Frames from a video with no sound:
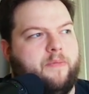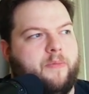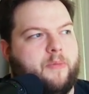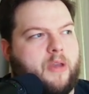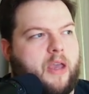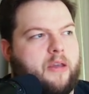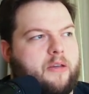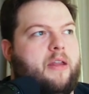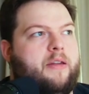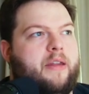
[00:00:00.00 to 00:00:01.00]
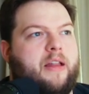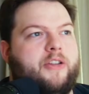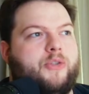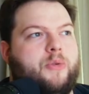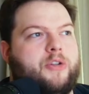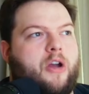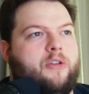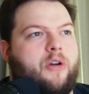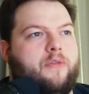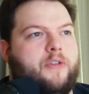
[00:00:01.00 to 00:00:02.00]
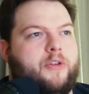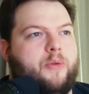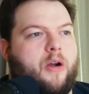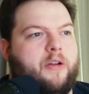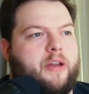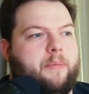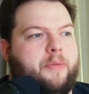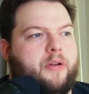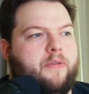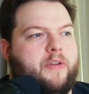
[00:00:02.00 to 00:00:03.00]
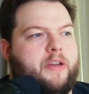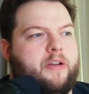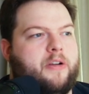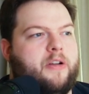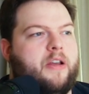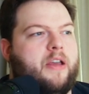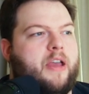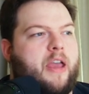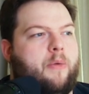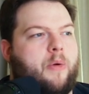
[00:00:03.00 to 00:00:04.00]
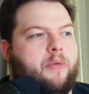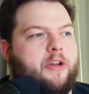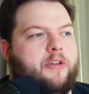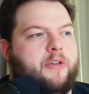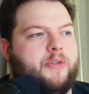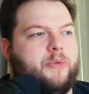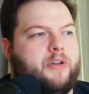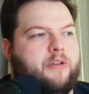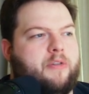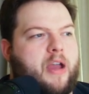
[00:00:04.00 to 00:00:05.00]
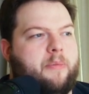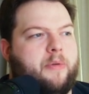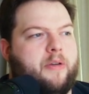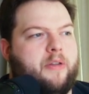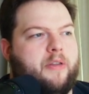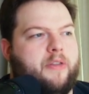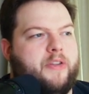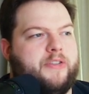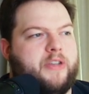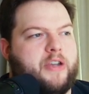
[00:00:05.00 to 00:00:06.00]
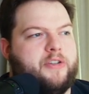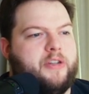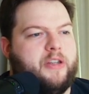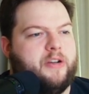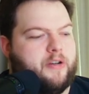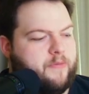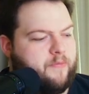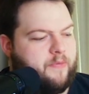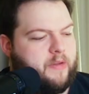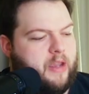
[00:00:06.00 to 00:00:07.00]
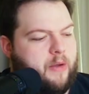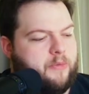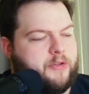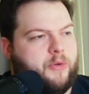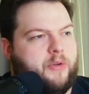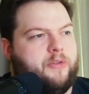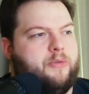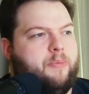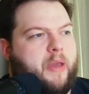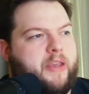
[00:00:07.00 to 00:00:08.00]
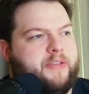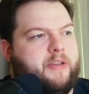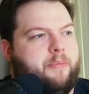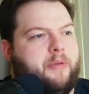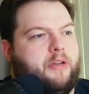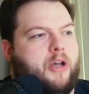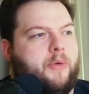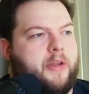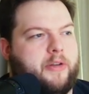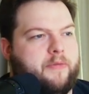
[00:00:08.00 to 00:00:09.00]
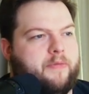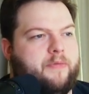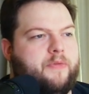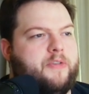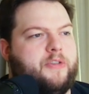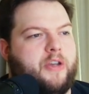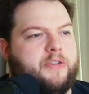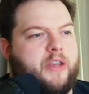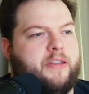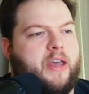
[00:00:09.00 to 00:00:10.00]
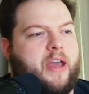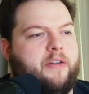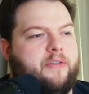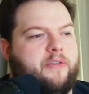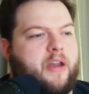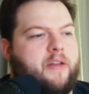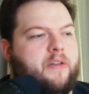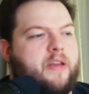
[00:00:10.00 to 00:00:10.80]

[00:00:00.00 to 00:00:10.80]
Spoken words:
Okay, now let's switch on over to our template over here, and what we're going to do is we're going to grab this section here, and we're just going to paste it below it, just like that. Great.